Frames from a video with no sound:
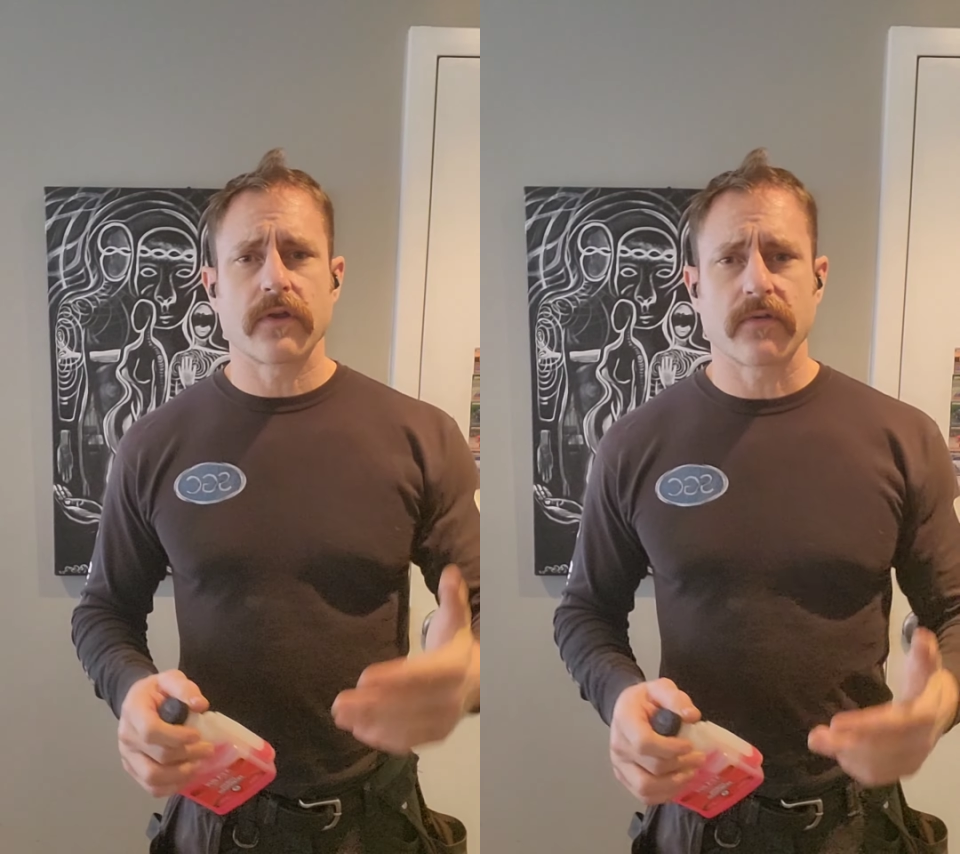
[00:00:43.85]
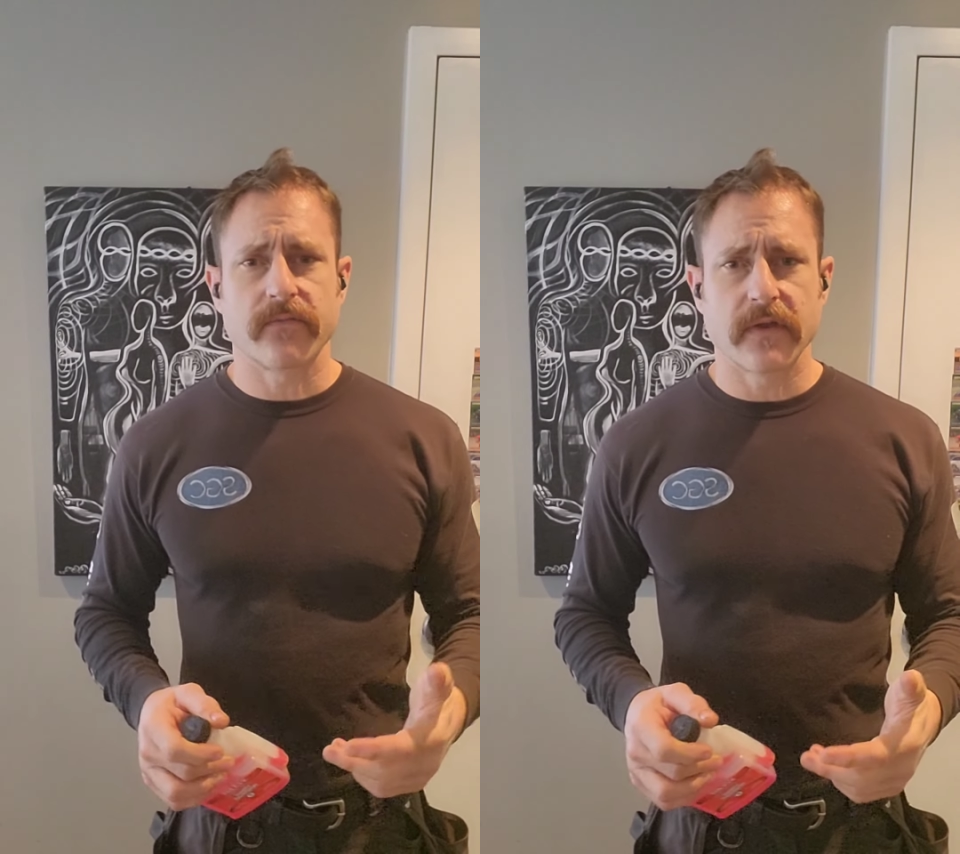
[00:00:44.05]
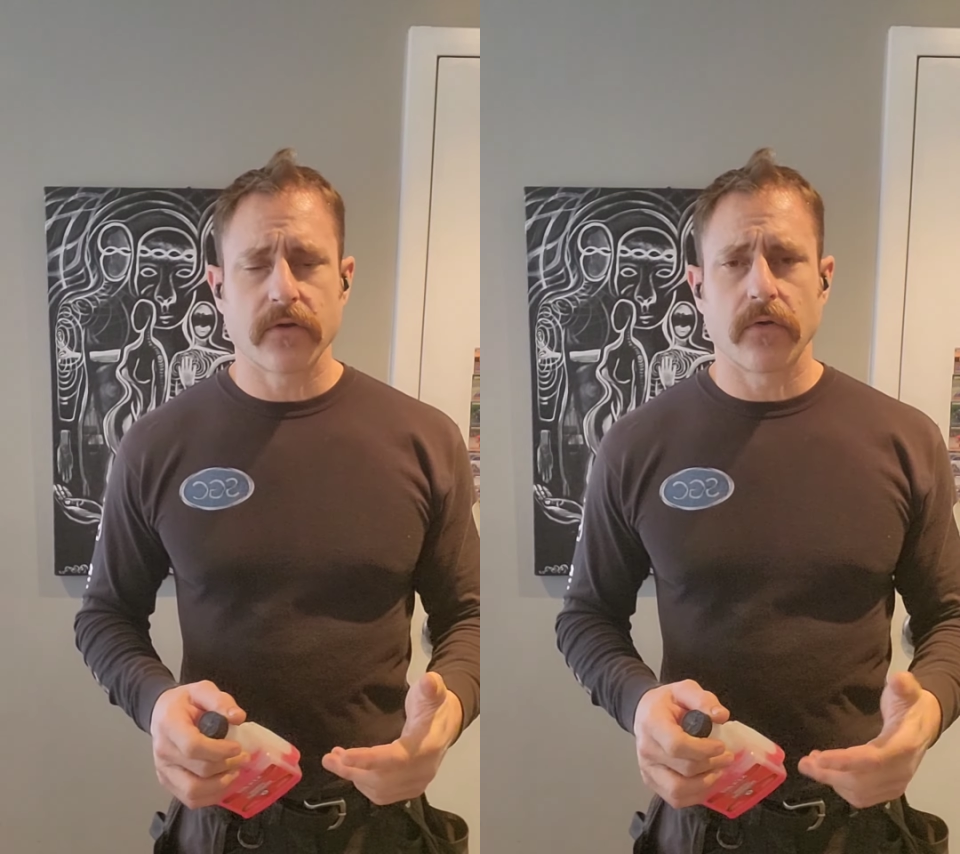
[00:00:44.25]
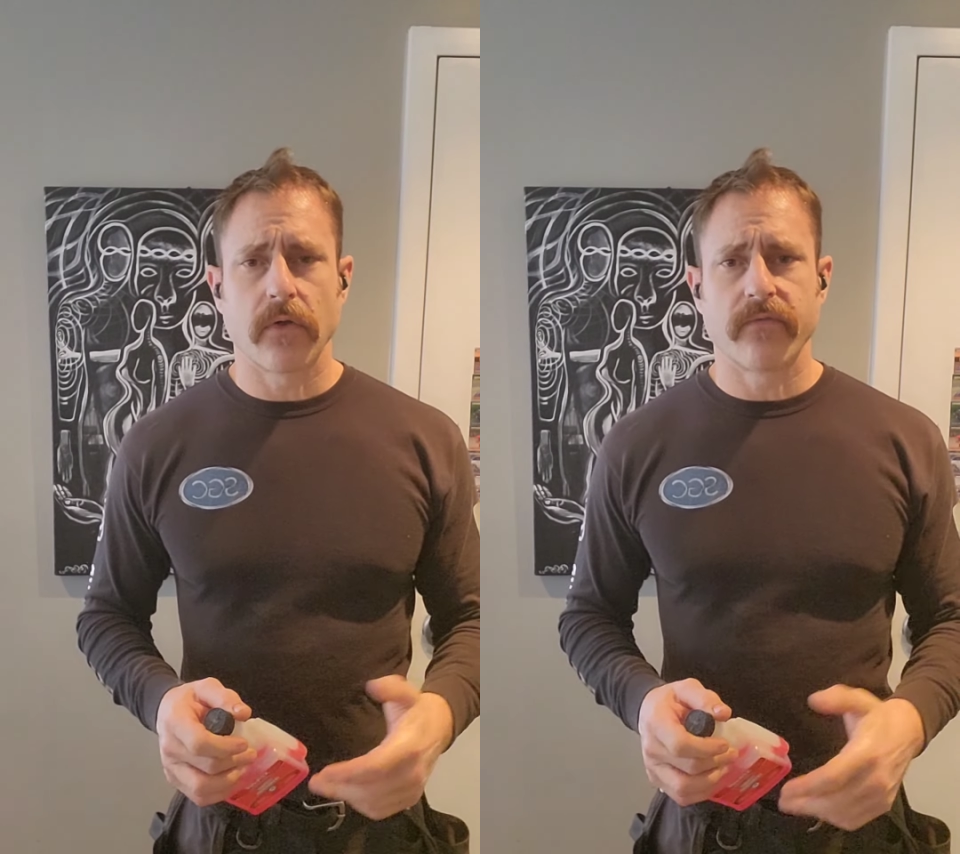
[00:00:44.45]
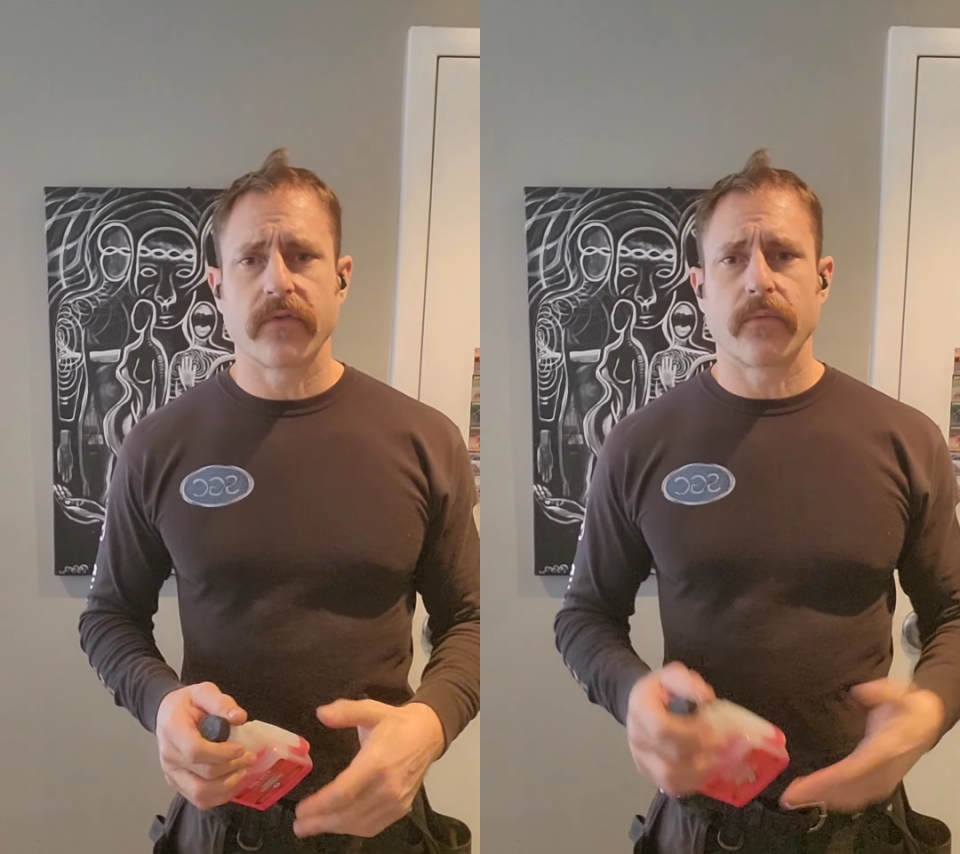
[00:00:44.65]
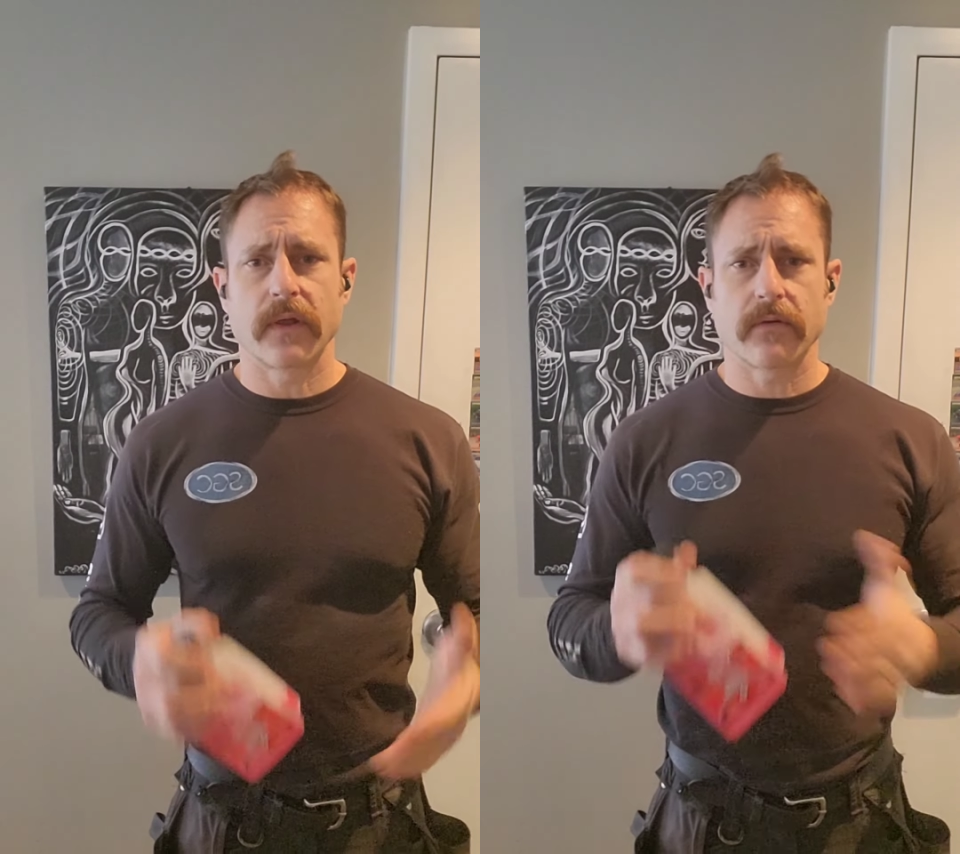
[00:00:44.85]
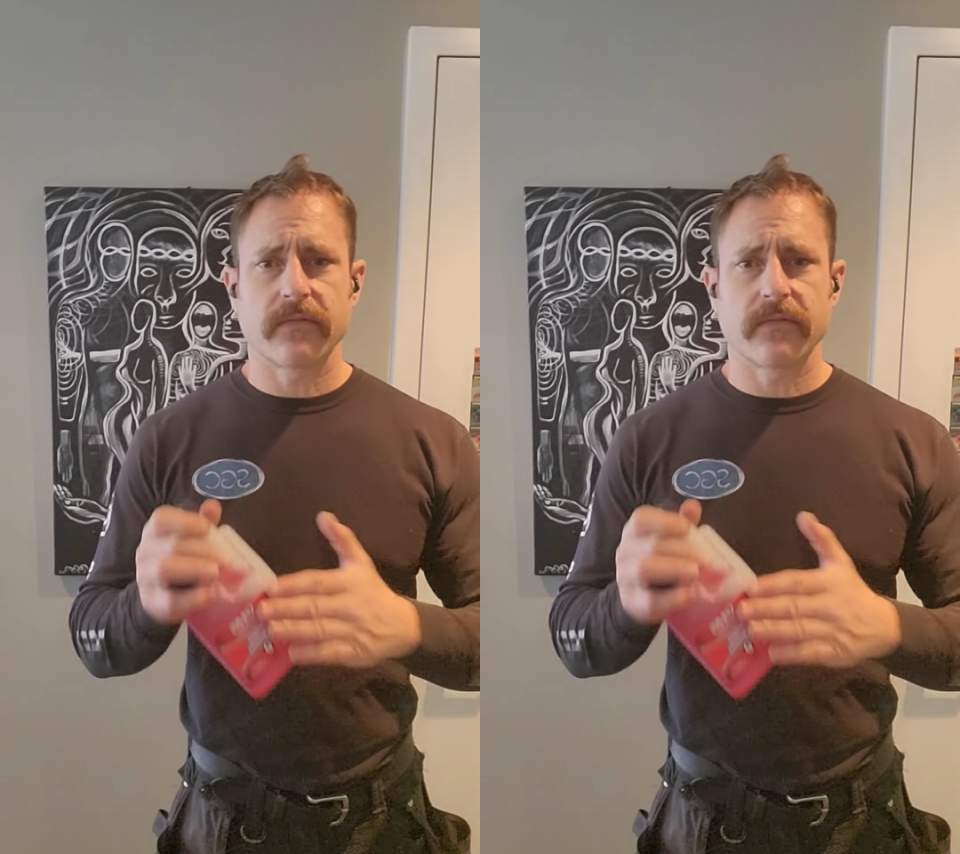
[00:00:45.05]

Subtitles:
your vehicle over the winter,